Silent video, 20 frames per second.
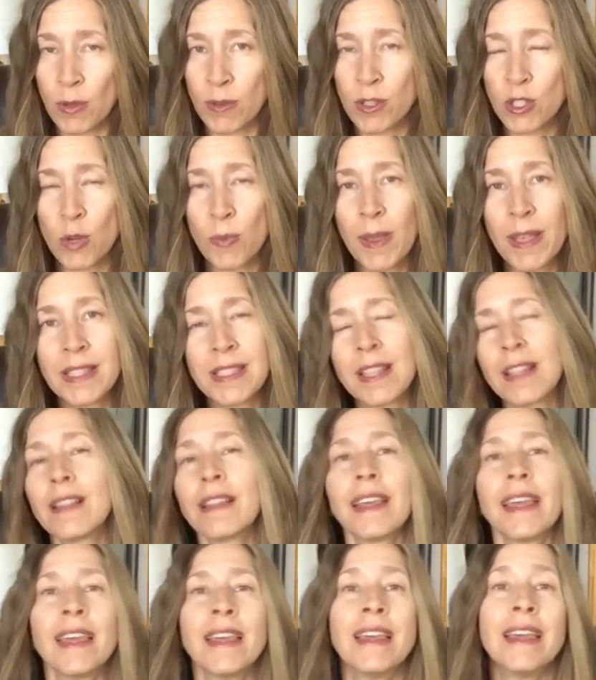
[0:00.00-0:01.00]
So
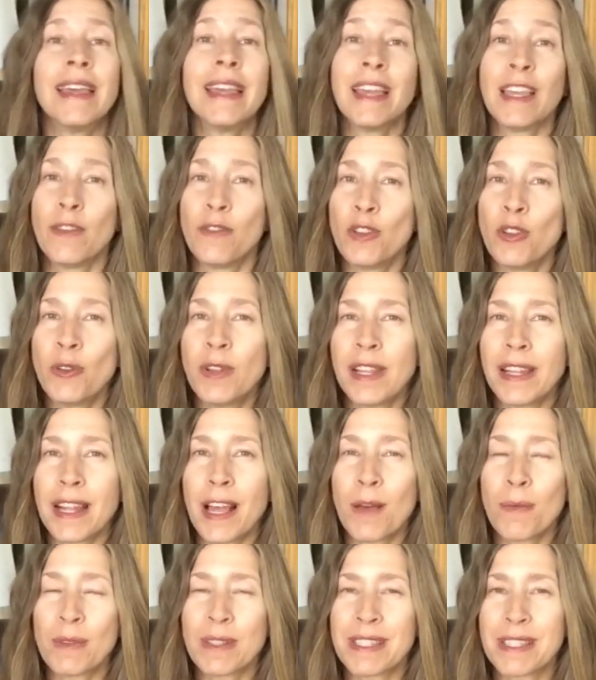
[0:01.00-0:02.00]
basically, if you need
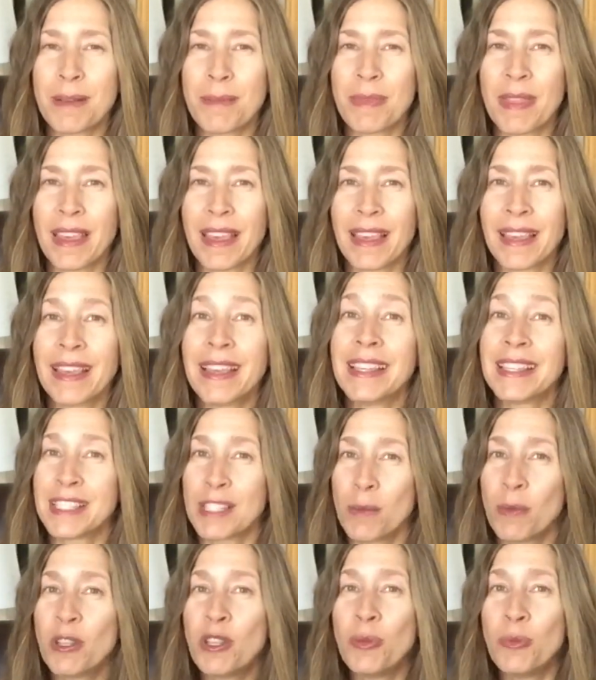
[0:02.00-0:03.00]
help with something,
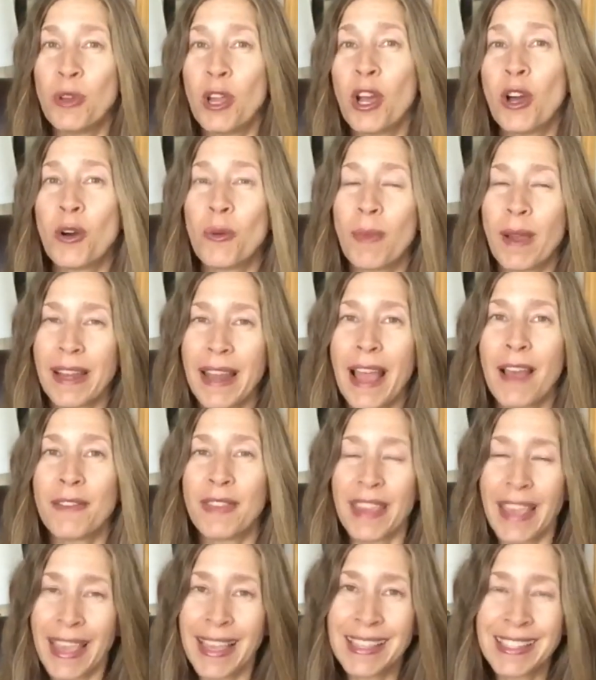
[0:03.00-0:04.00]
someone you know might have
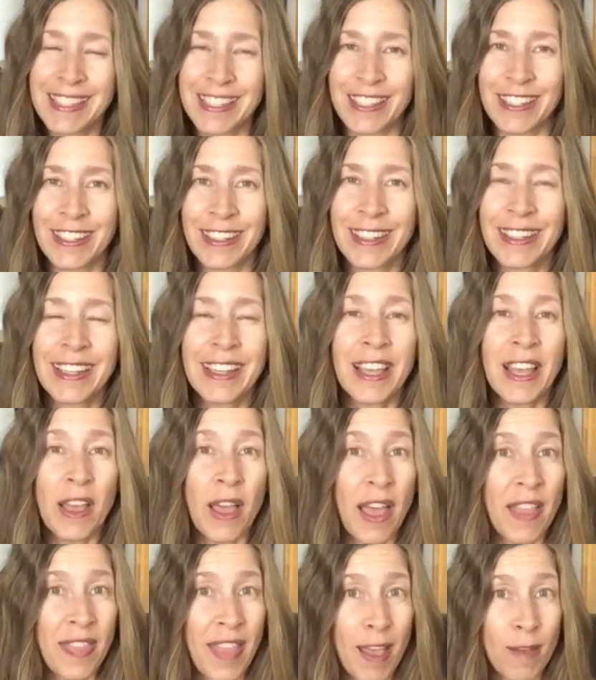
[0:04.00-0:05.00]
the answer.
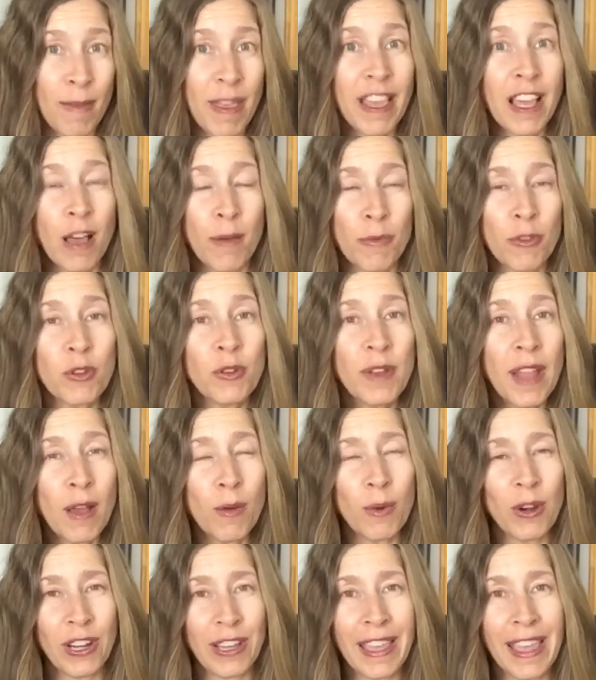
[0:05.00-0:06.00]
And that may come through
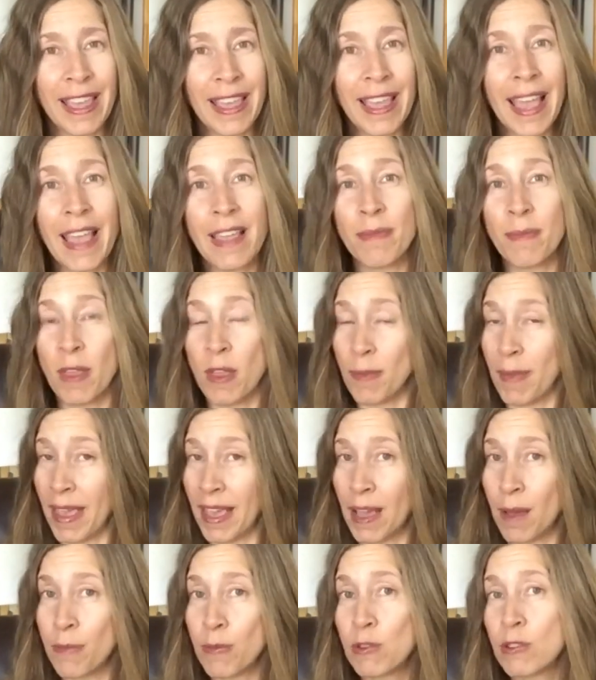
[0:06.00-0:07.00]
networking, and it may
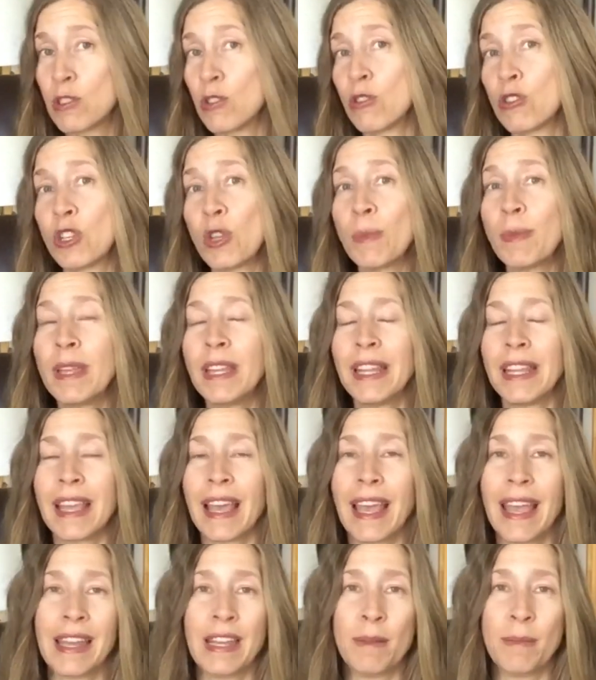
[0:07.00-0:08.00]
come through social media,
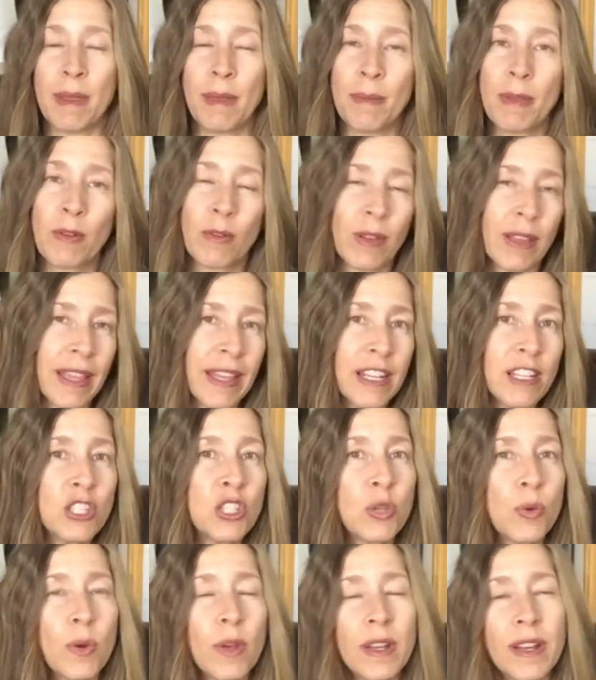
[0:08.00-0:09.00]
and it may be related
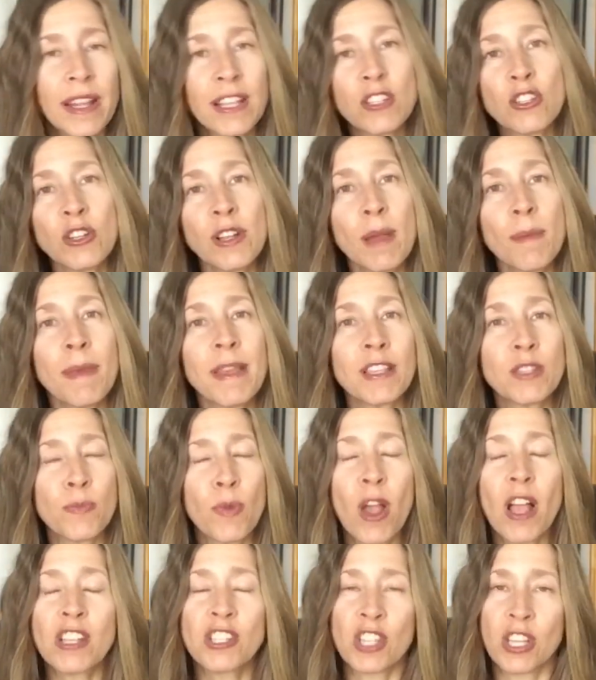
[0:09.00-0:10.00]
to an internet-based
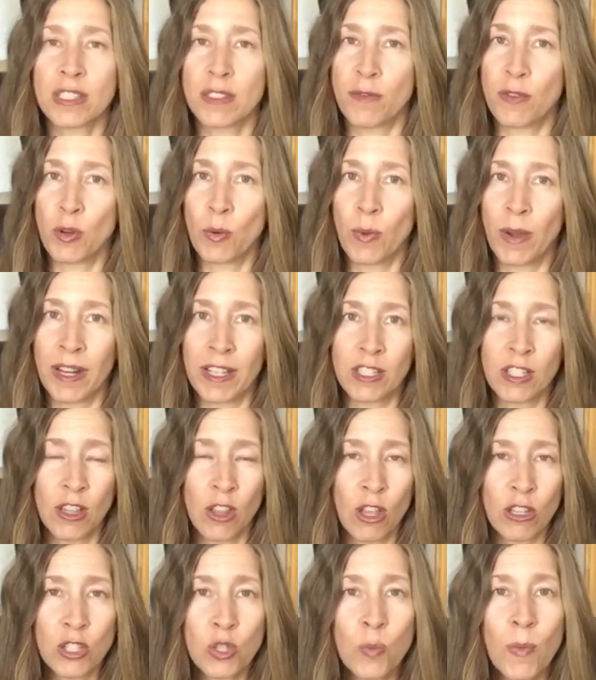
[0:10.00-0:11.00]
project if you're wanting to
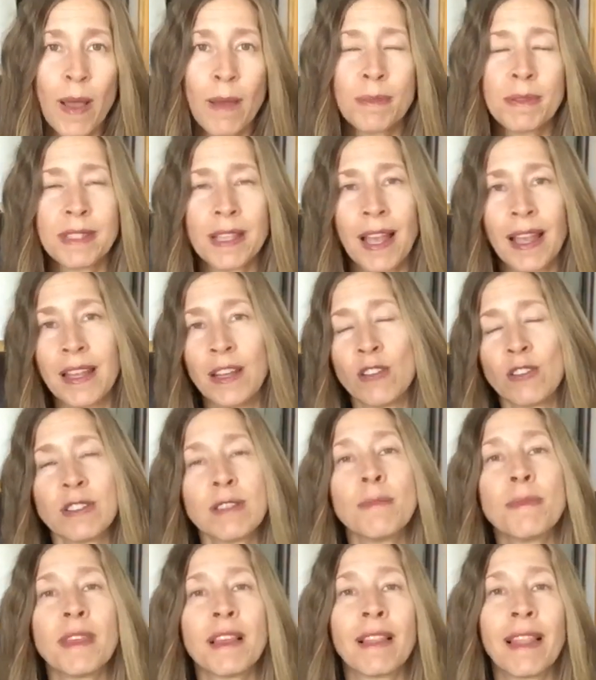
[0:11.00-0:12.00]
launch a website or
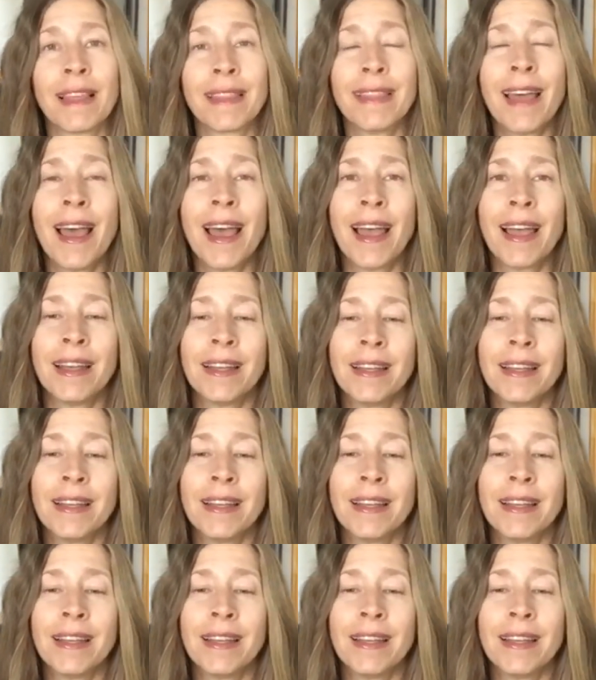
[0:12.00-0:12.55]
something like that.